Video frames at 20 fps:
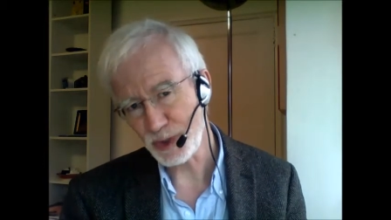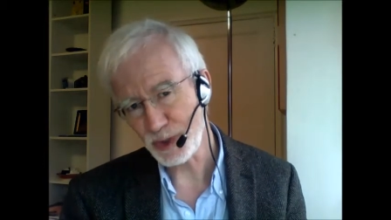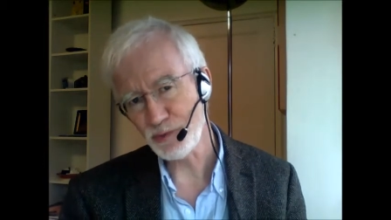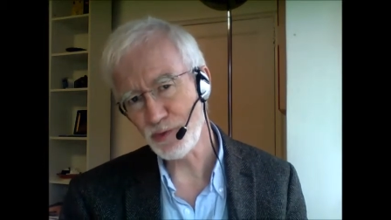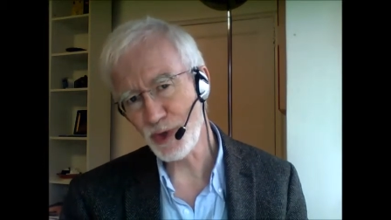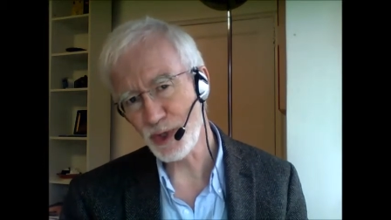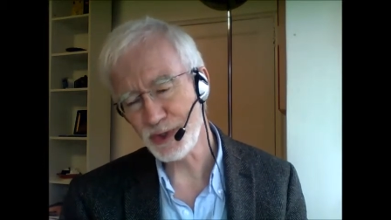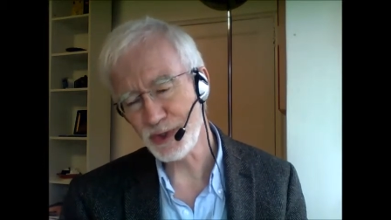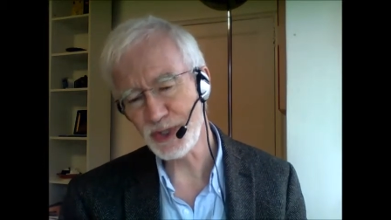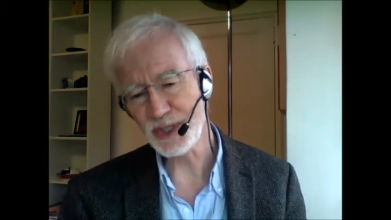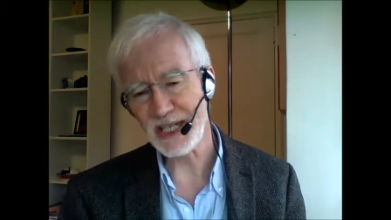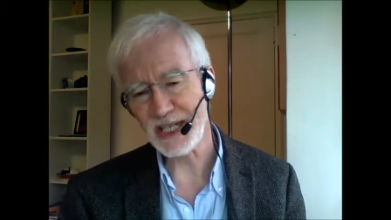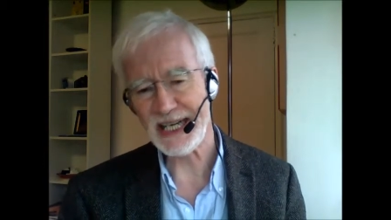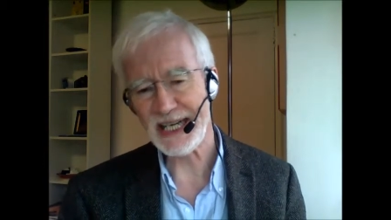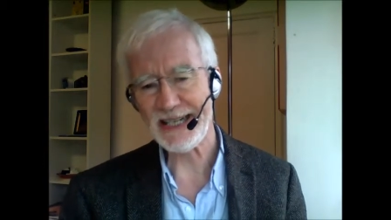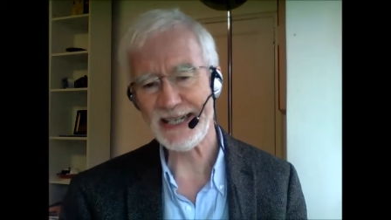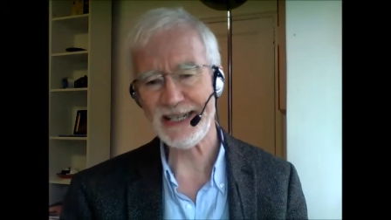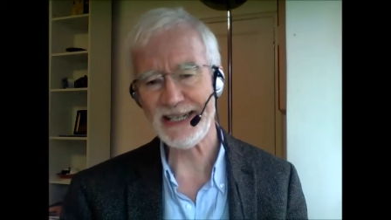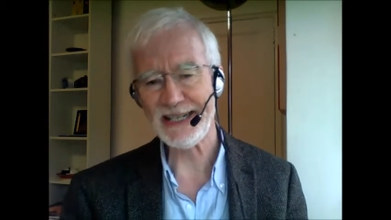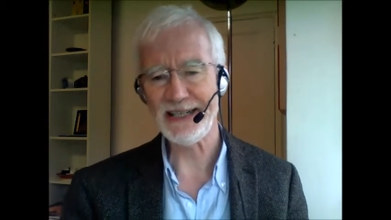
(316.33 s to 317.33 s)
Roger
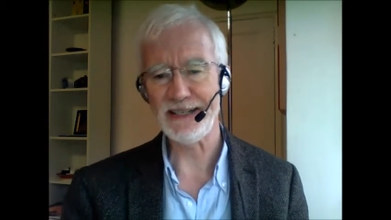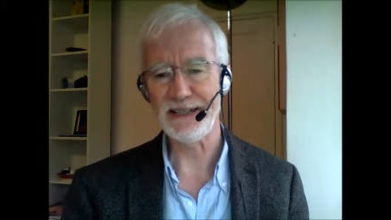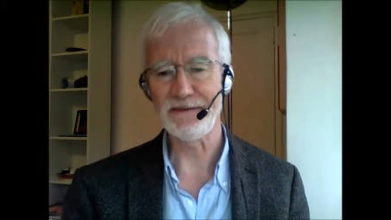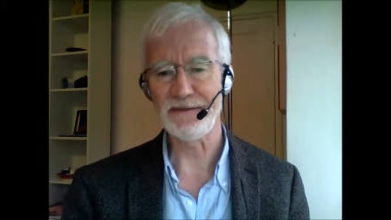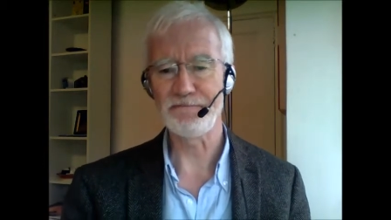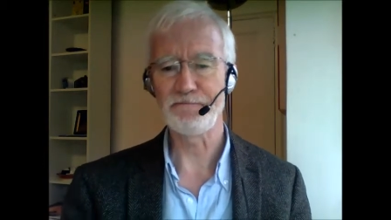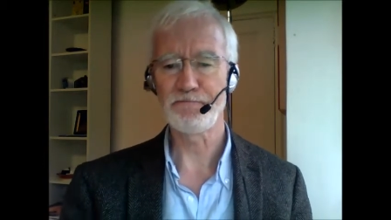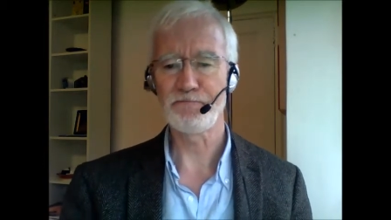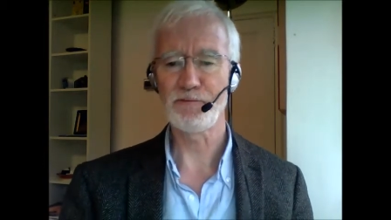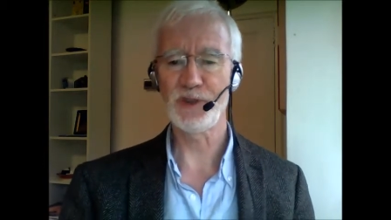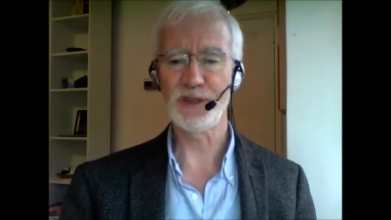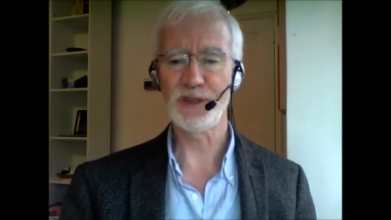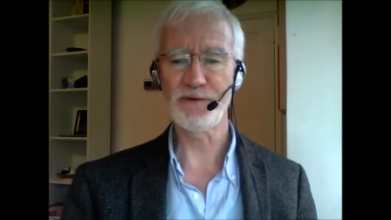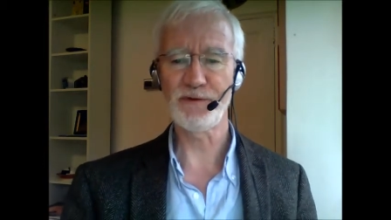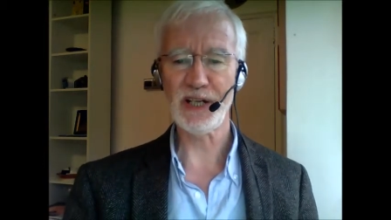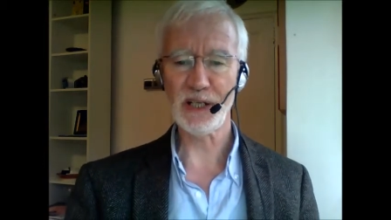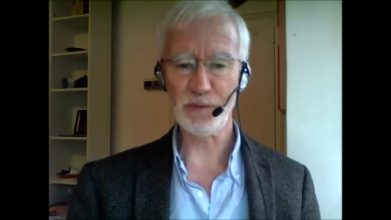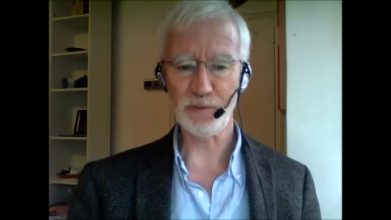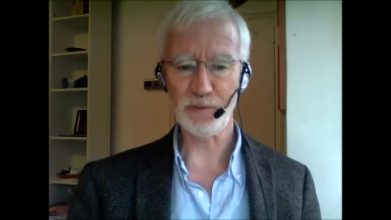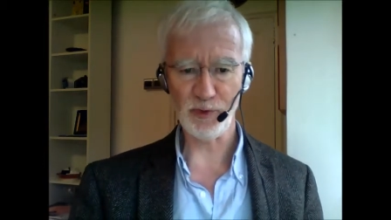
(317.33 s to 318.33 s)
Callahan,
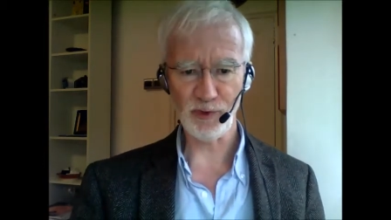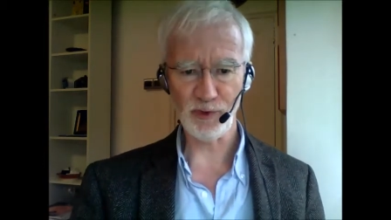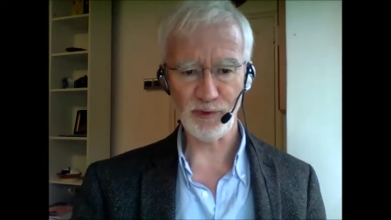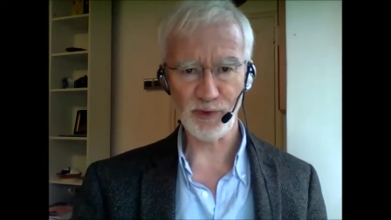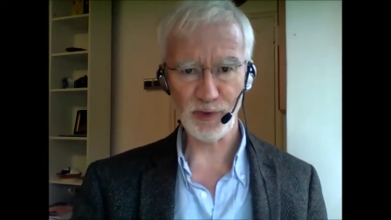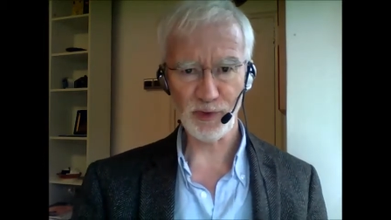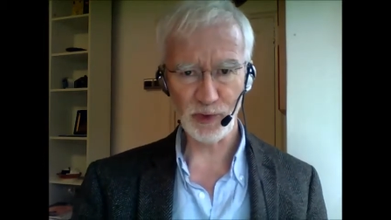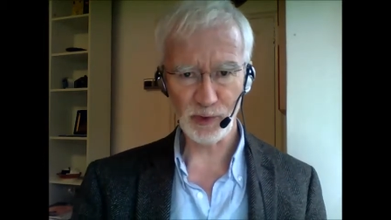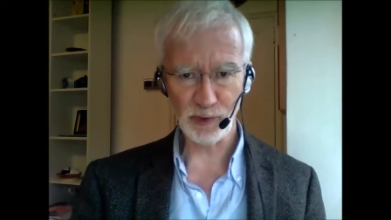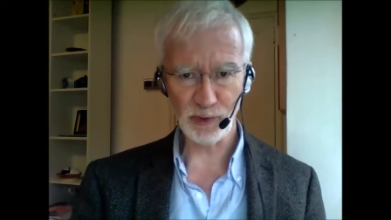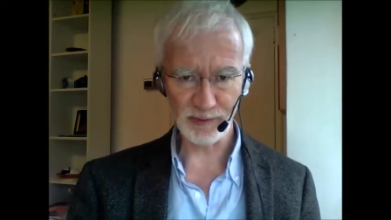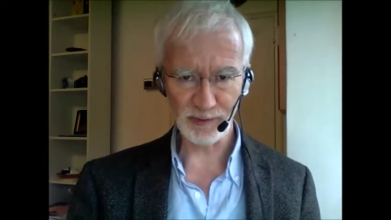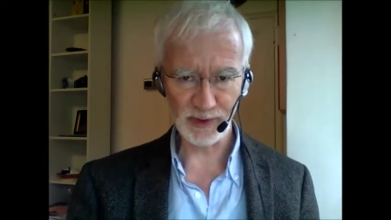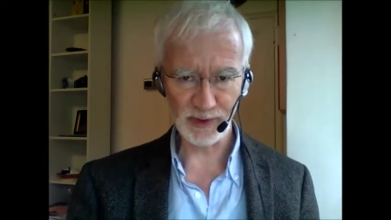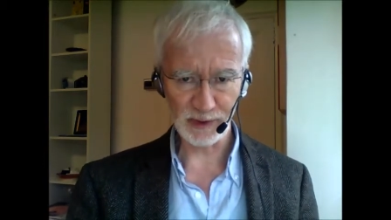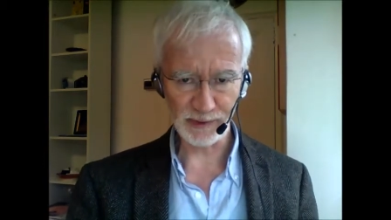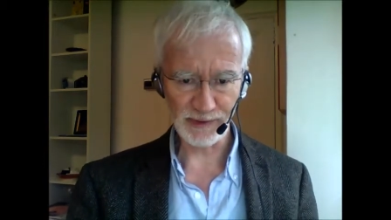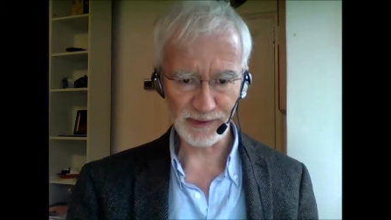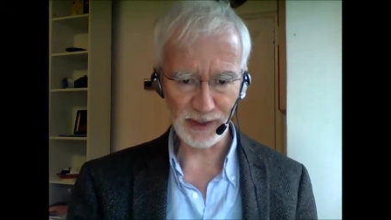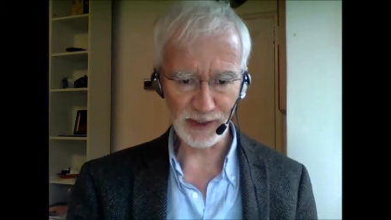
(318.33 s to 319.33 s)
developer of thought
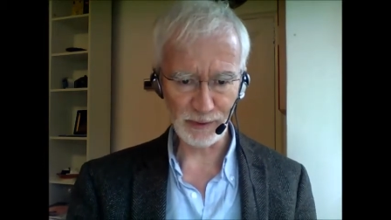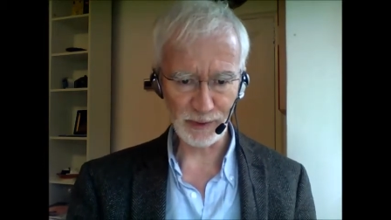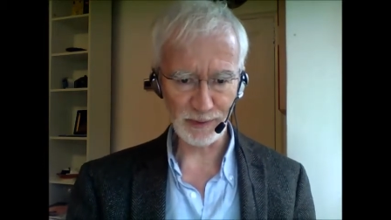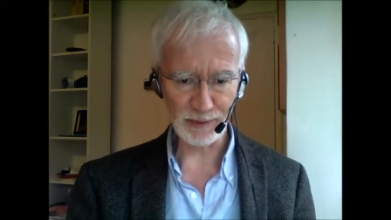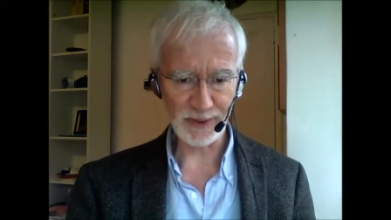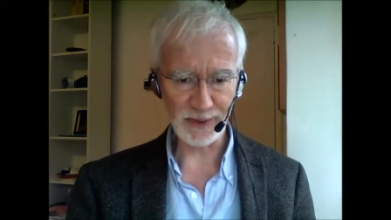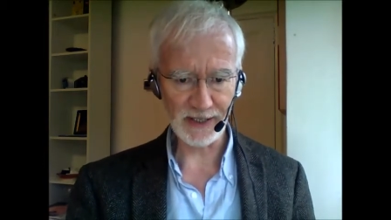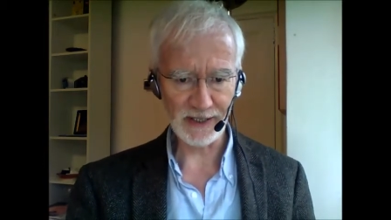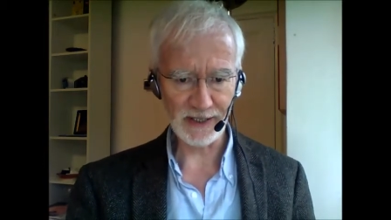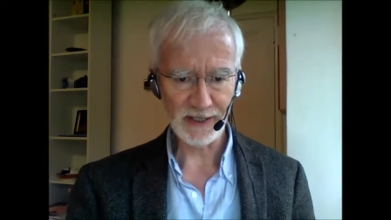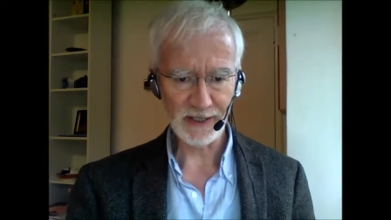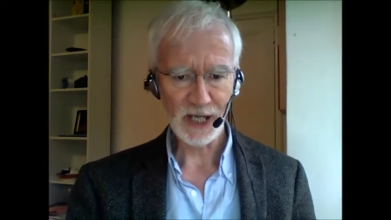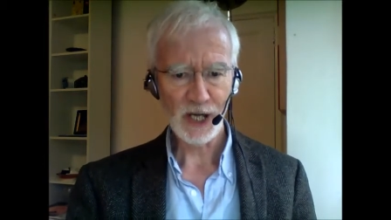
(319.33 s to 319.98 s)
field therapy,